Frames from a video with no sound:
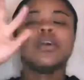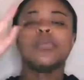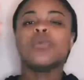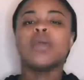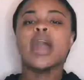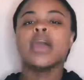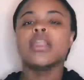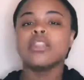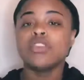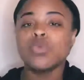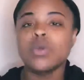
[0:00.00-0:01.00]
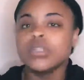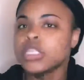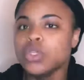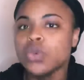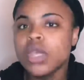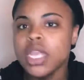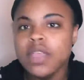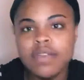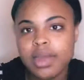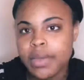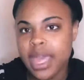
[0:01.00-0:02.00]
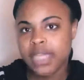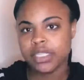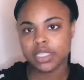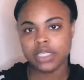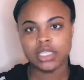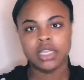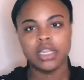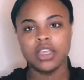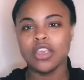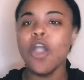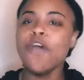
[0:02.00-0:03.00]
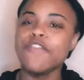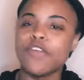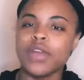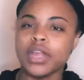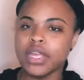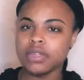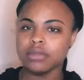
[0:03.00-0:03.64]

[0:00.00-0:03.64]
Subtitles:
more out of this world than you can even imagine. Go for it.